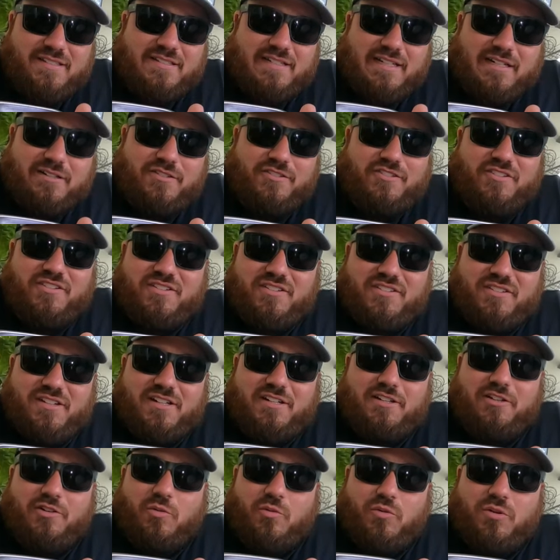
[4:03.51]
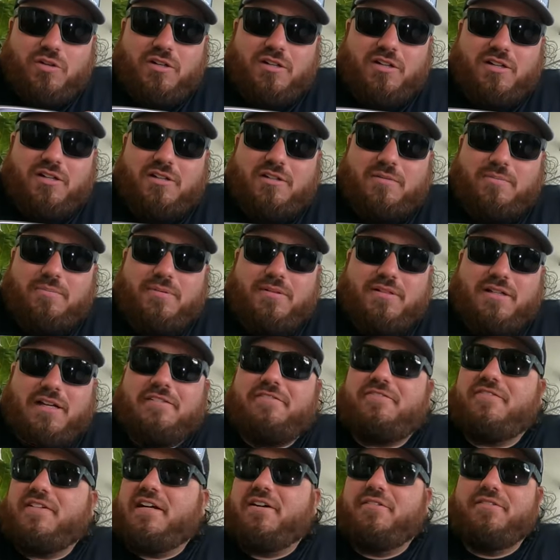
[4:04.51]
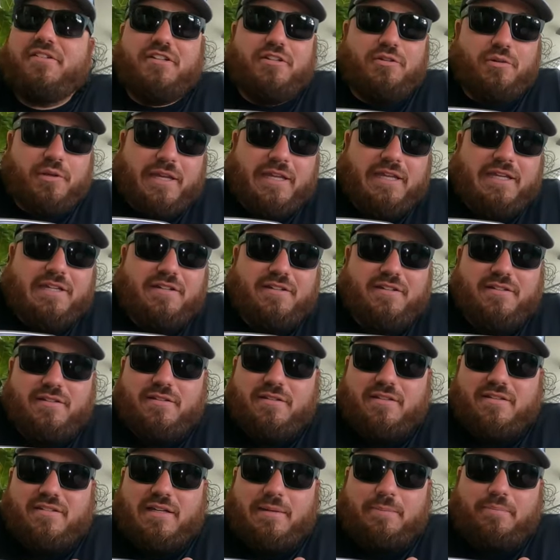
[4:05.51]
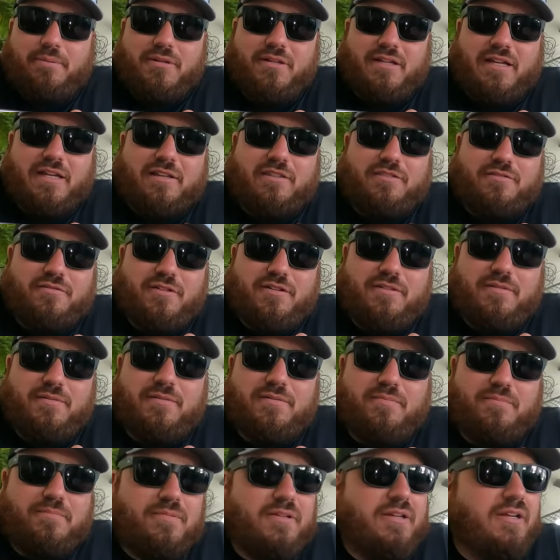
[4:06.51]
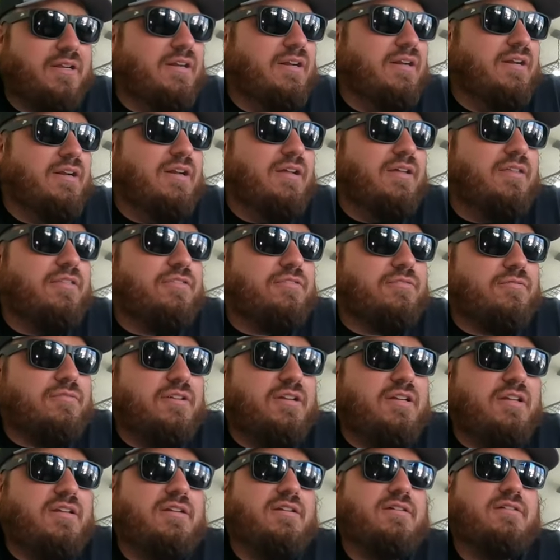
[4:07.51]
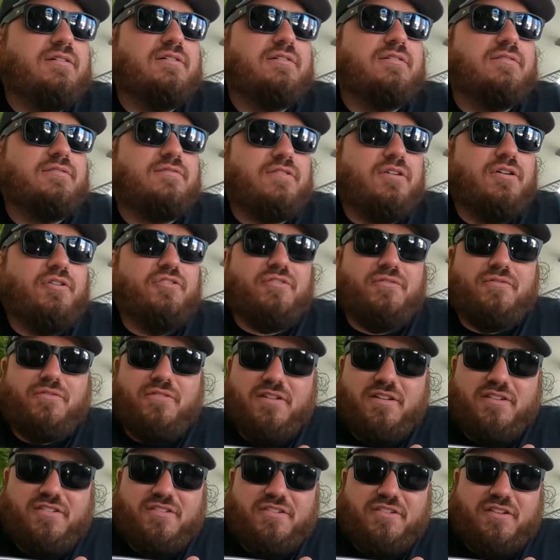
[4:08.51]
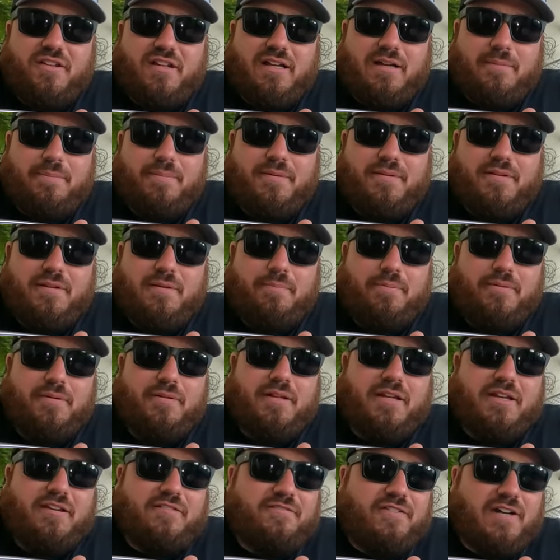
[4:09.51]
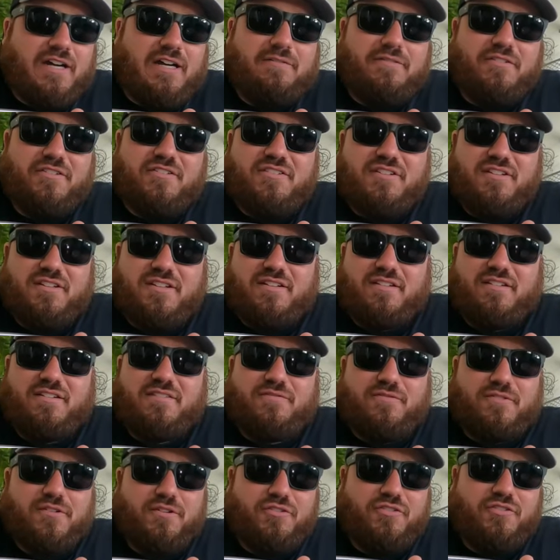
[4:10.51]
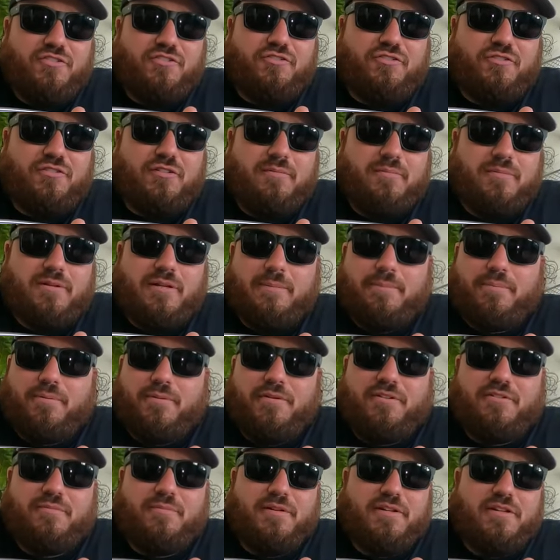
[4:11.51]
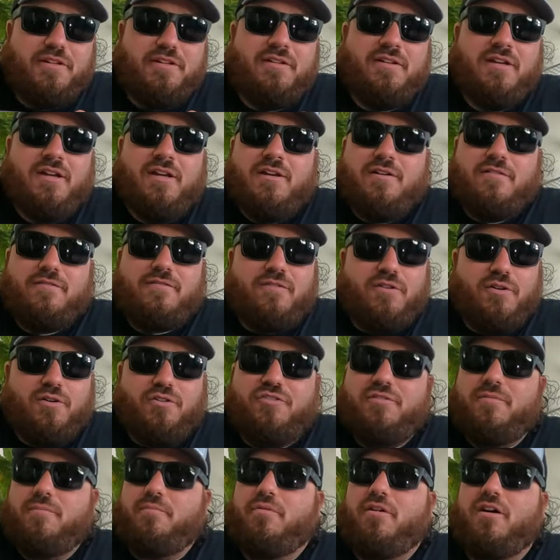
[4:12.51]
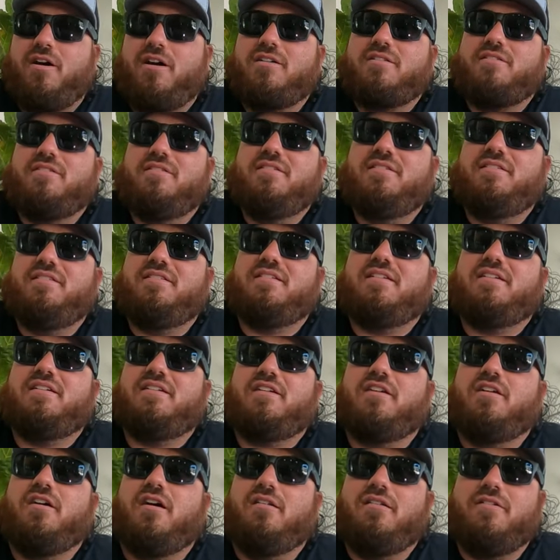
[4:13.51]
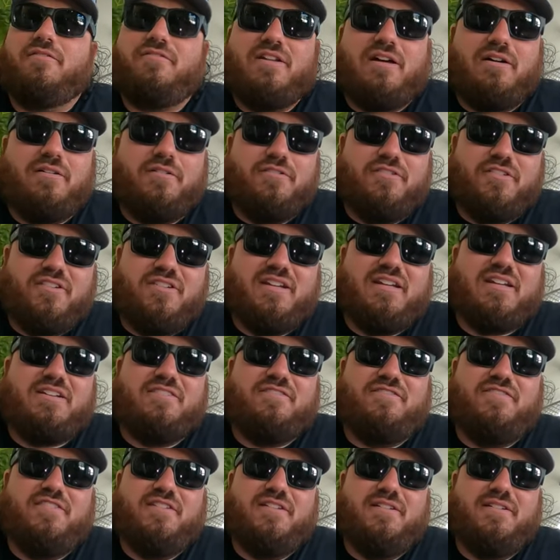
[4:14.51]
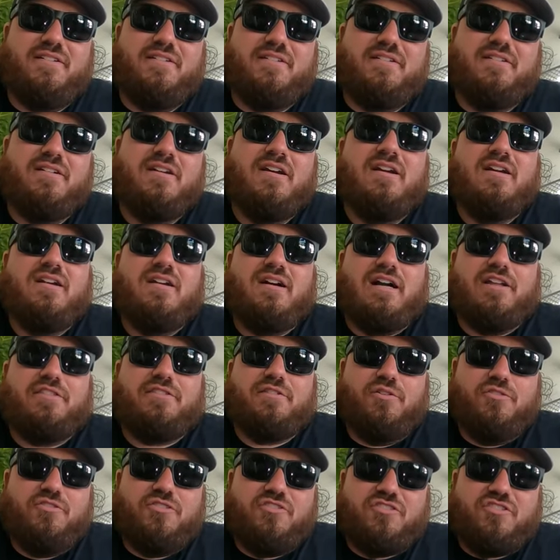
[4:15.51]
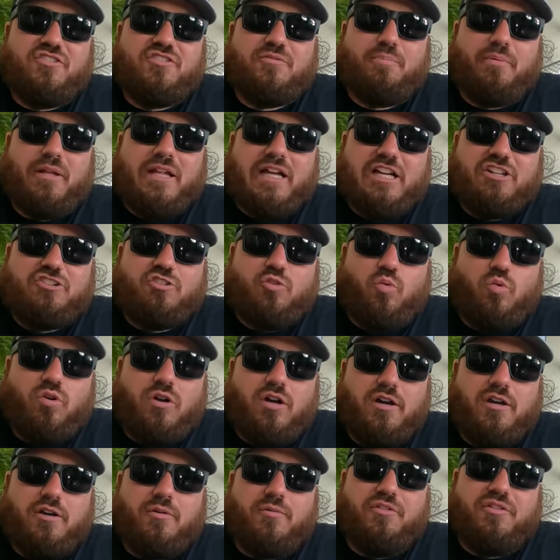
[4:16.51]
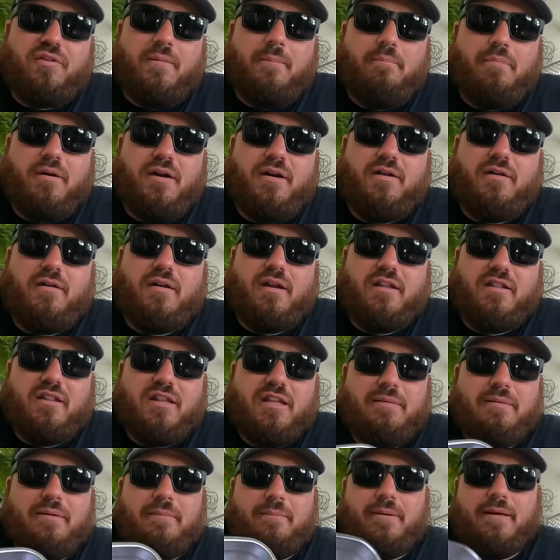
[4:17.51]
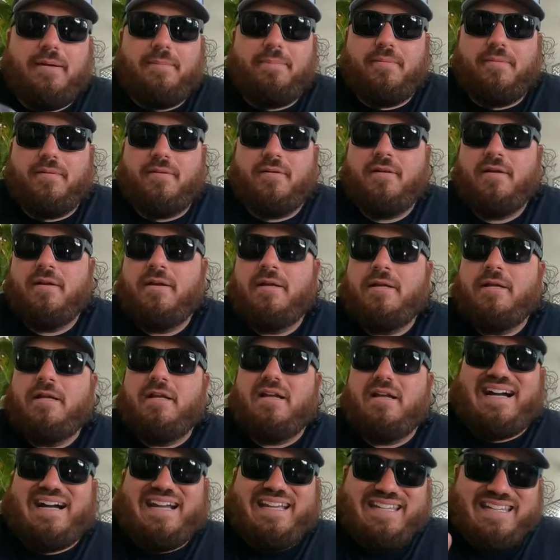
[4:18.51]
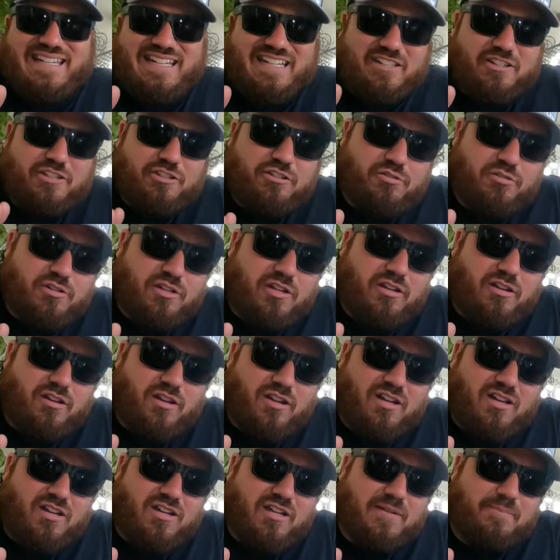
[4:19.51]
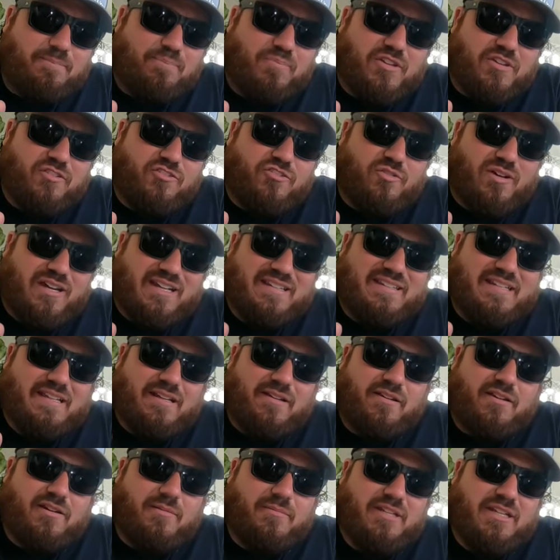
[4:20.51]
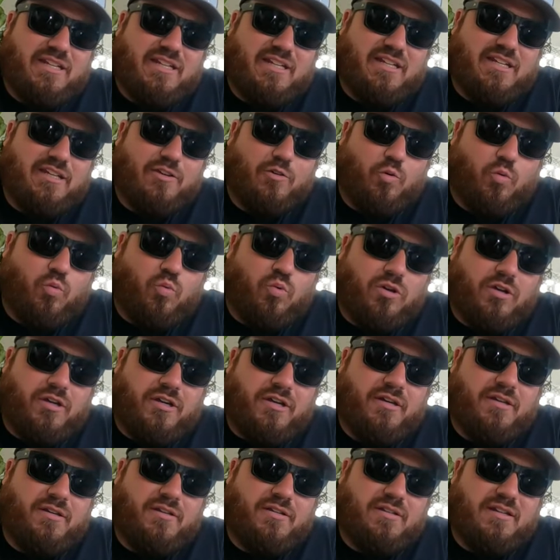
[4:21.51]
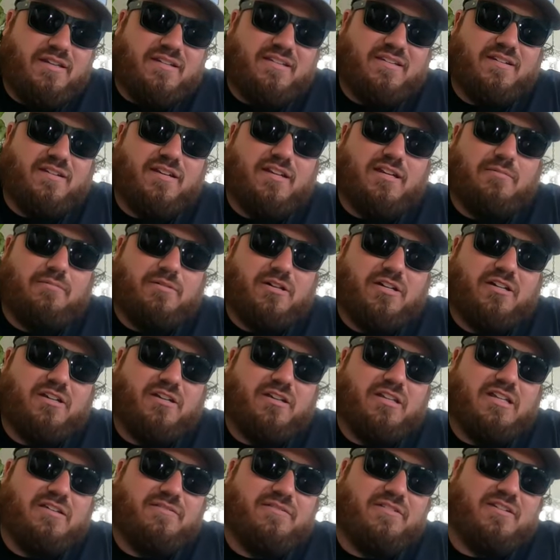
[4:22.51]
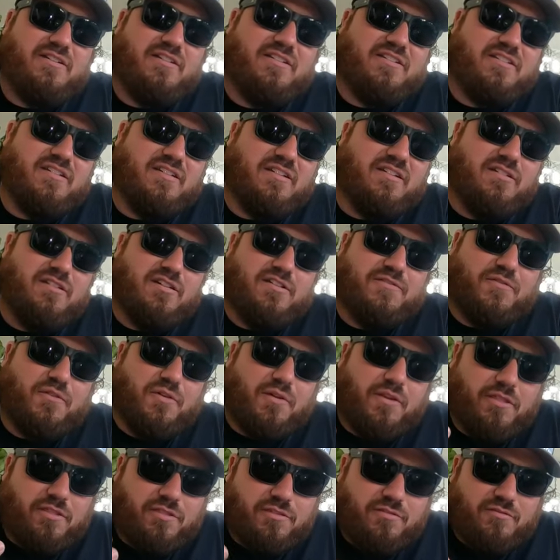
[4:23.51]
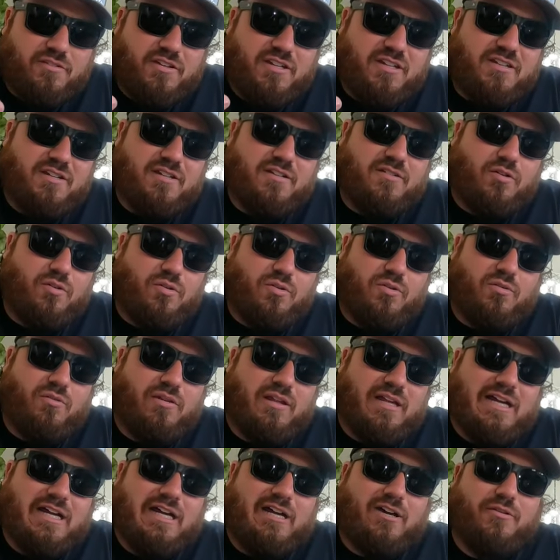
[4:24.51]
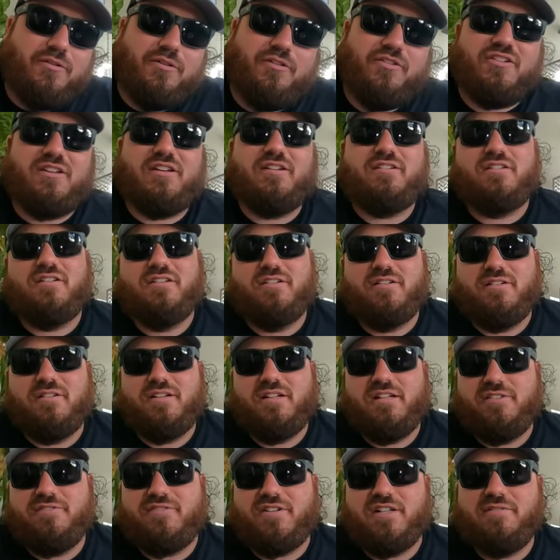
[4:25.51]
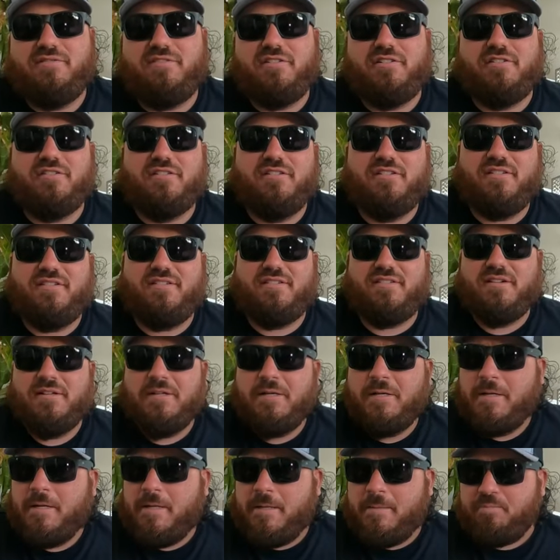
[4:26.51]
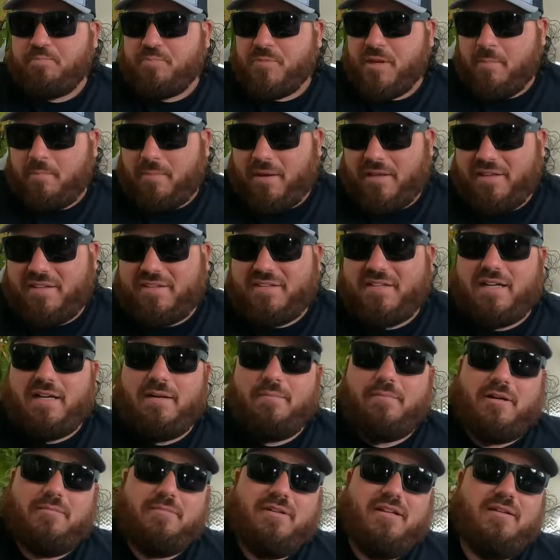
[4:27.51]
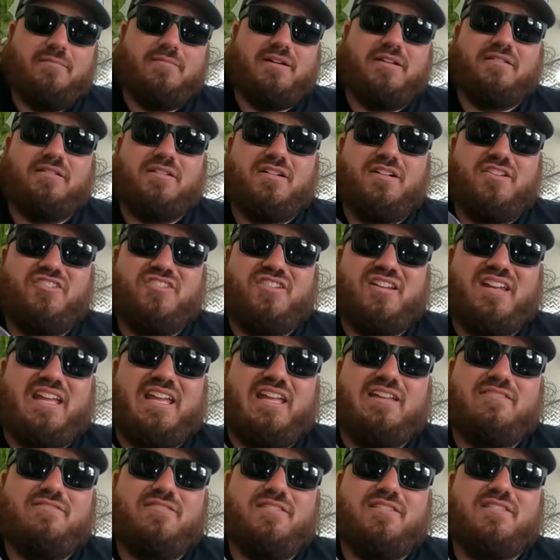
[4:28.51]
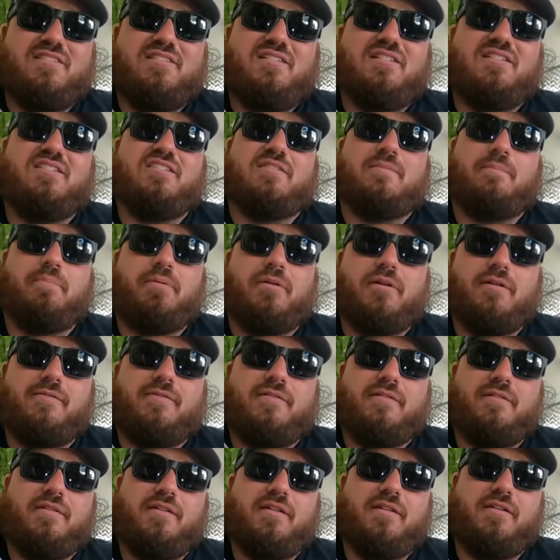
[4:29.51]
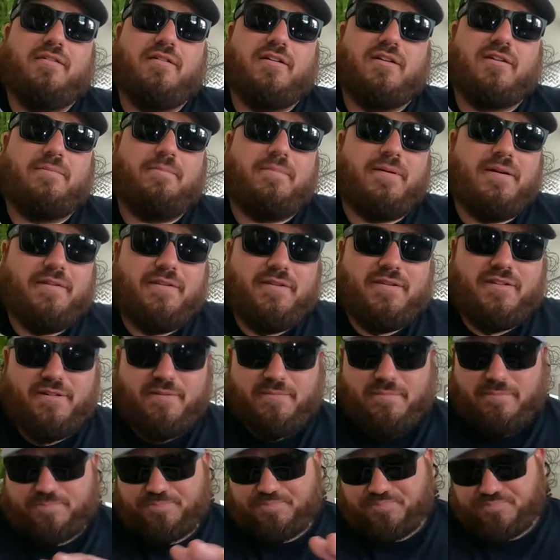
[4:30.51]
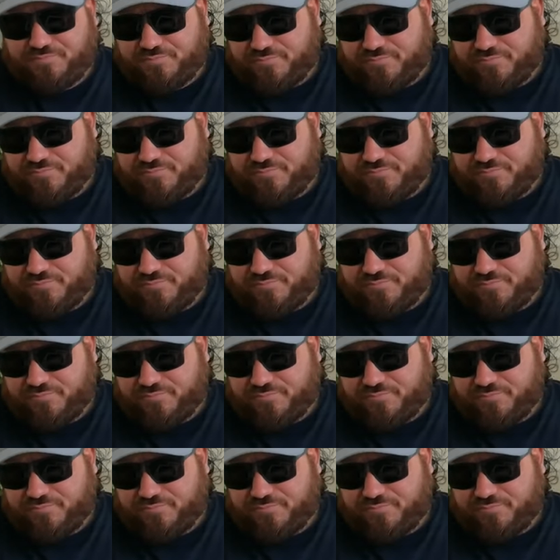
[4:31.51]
isn't how it's designed to work, but I found that you can do this. I put like three, three frozen fillets of tilapia. I put like five or six frozen shrimp, and I put as many frozen broccolis and cauliflowers as I can fit in there. I throw just a splash of water with some butter and lemon pepper. I eat at two o'clock. So I tell it I'm eating at one. It's going to come on at 11. It's going to cook for three whole hours at 185 degrees. By the time I'm eating my lunch and everything is perfectly cooked by then